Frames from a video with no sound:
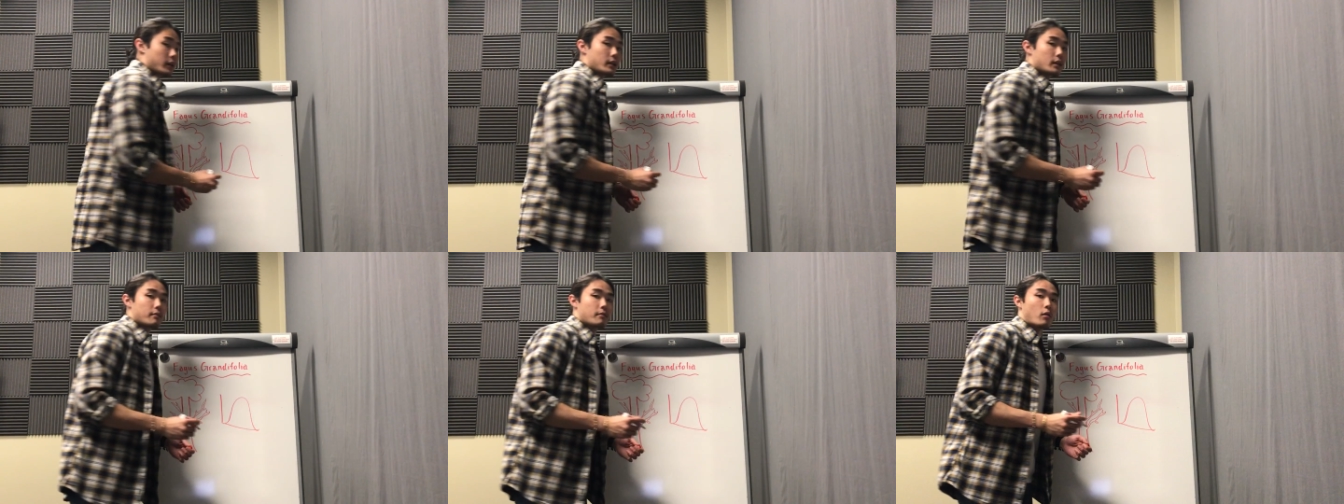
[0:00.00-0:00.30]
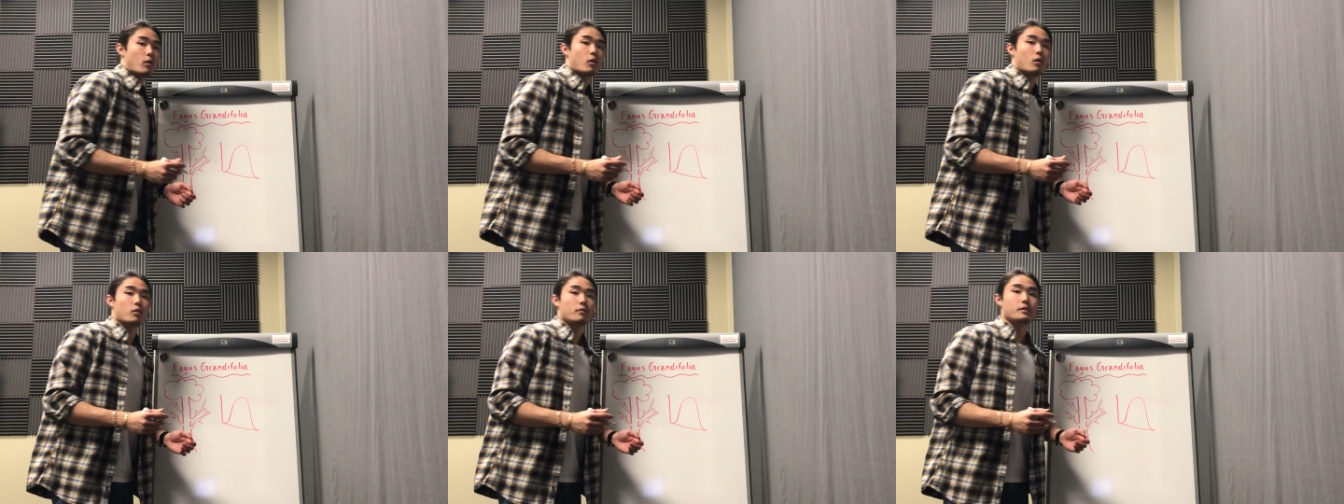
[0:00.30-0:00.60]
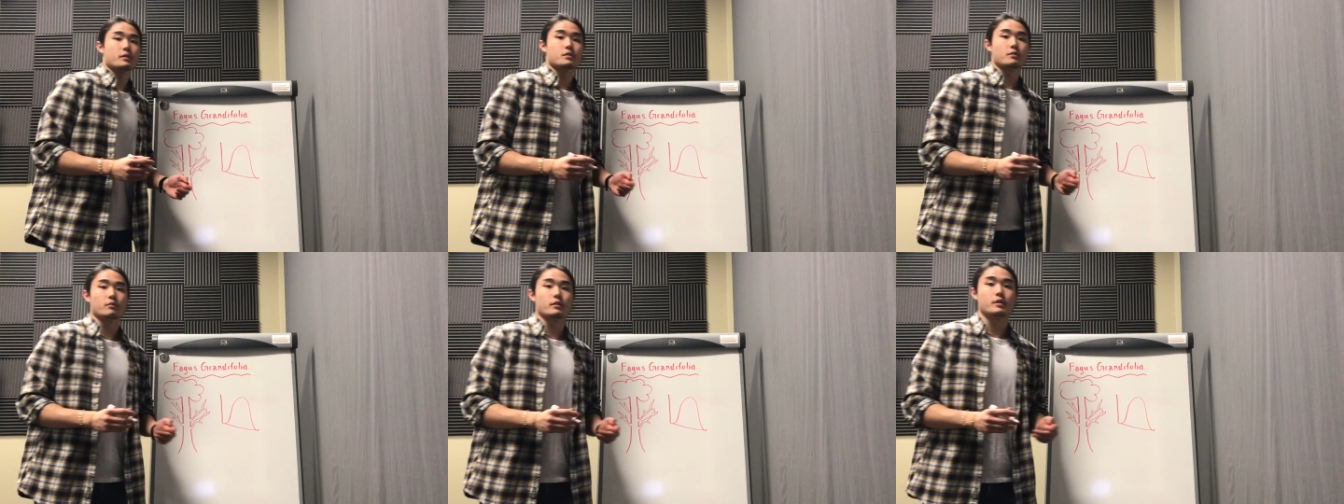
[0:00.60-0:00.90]
to give all of
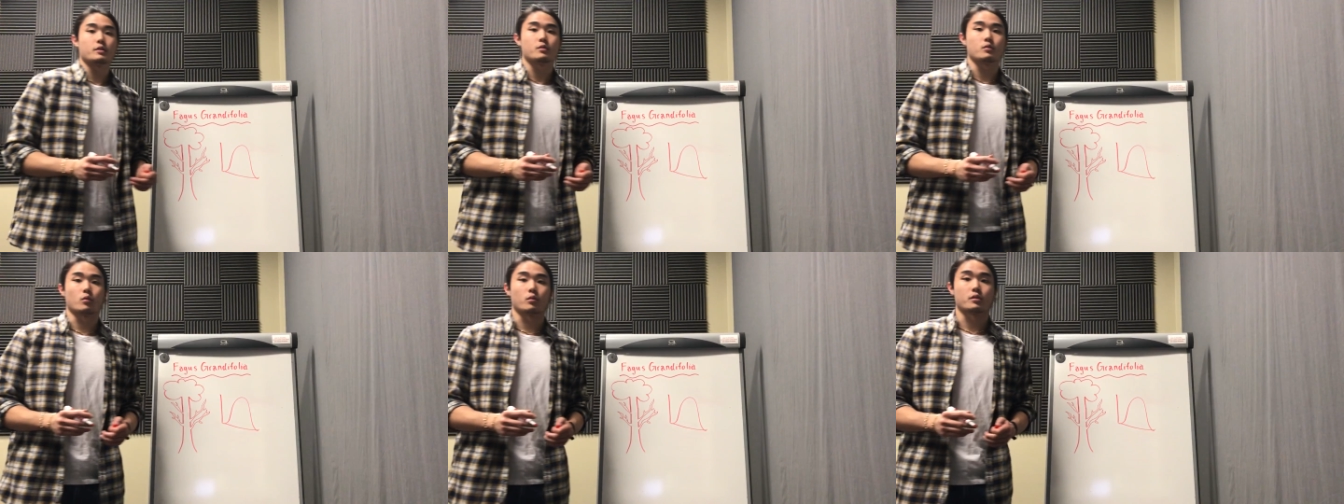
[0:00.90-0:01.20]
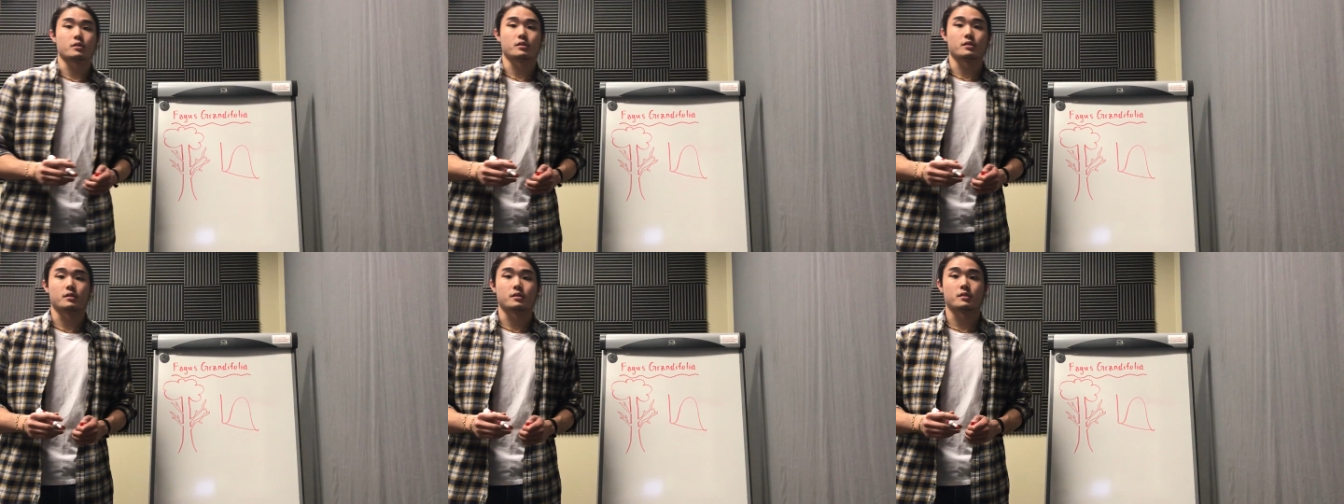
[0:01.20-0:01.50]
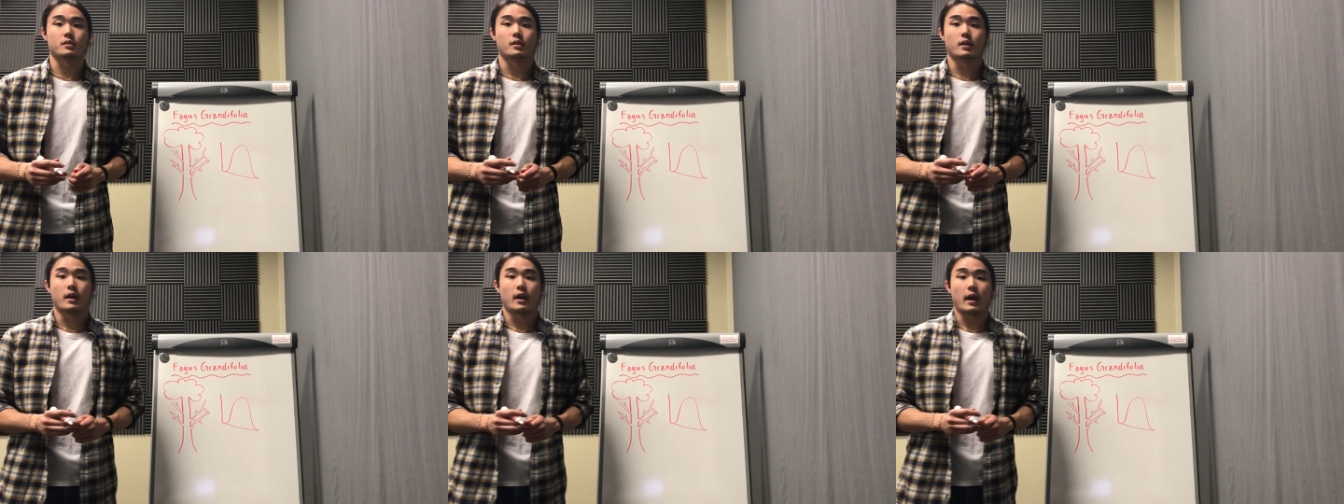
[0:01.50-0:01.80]
its
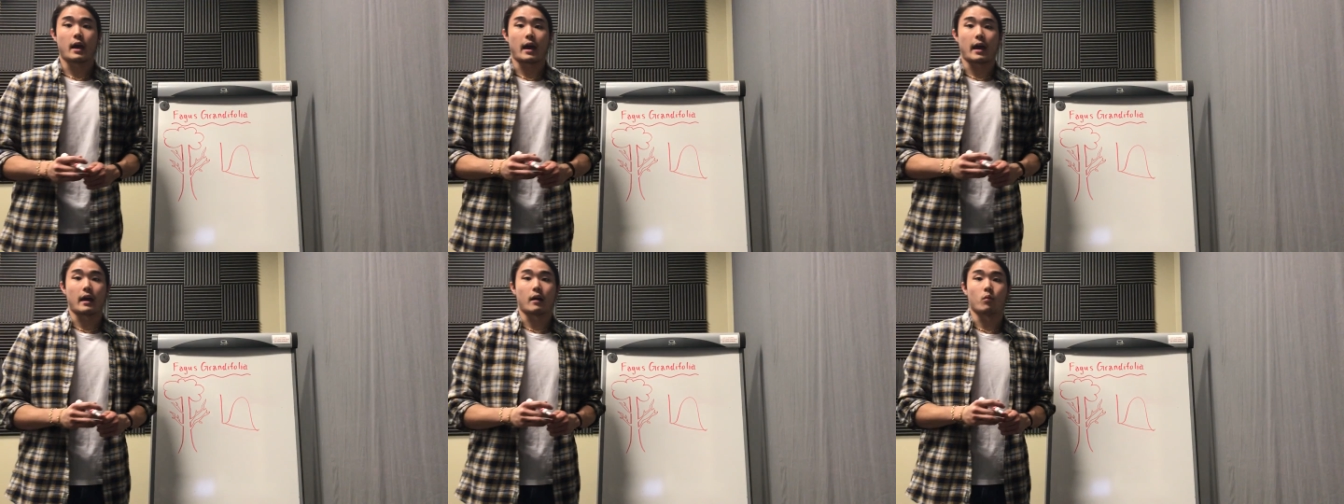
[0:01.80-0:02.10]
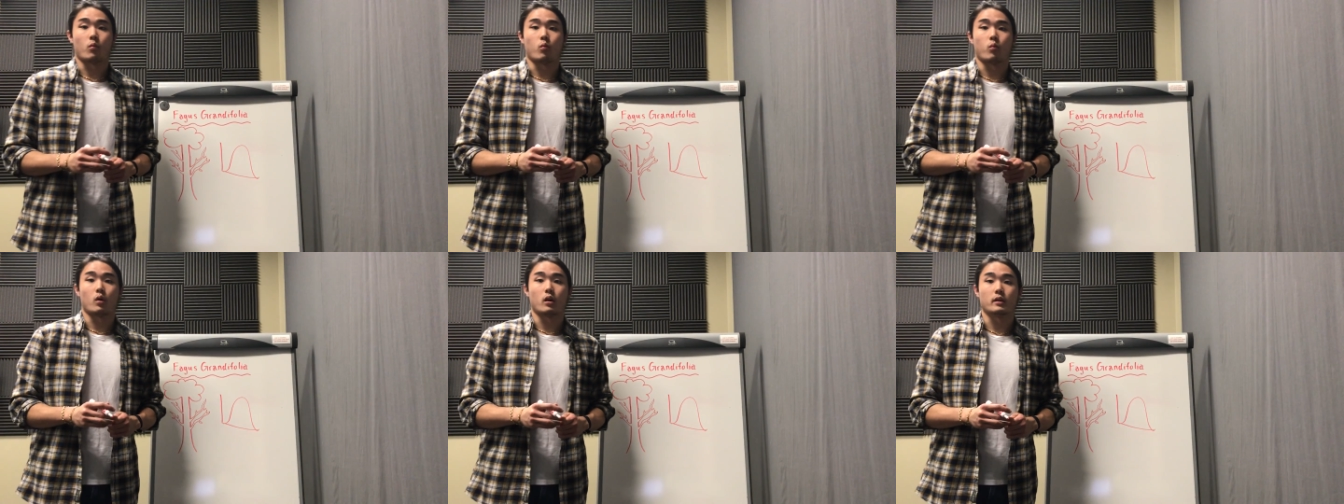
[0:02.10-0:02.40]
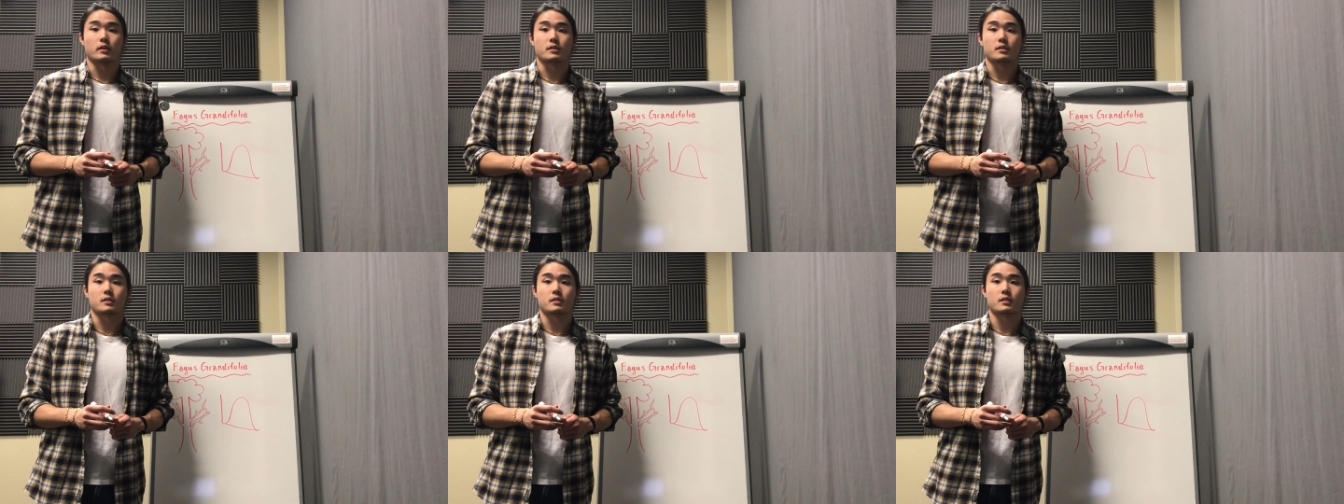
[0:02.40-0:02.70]
resources at
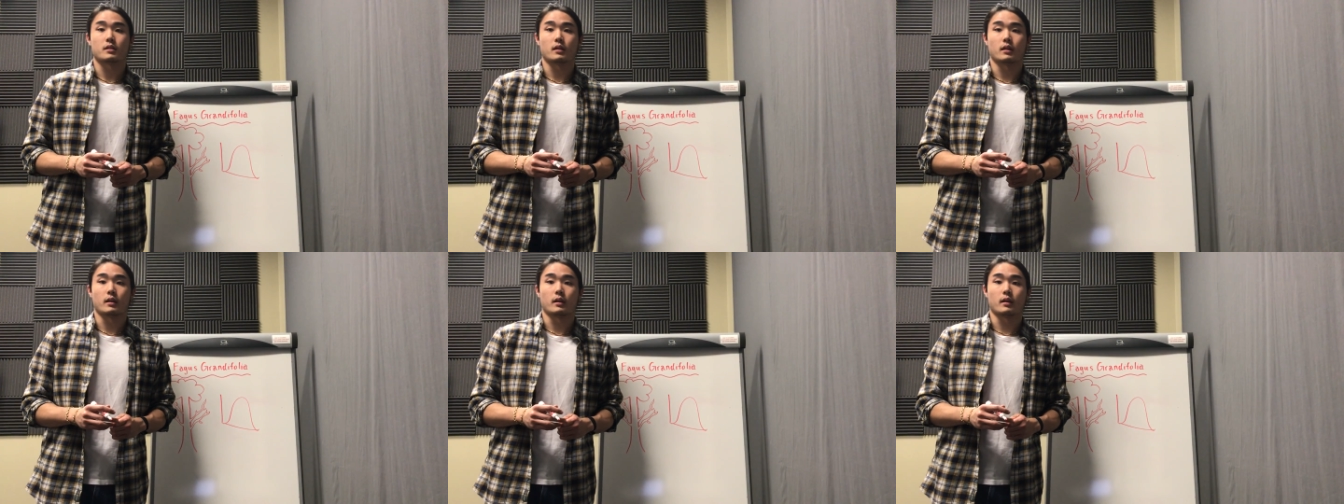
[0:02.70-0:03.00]
once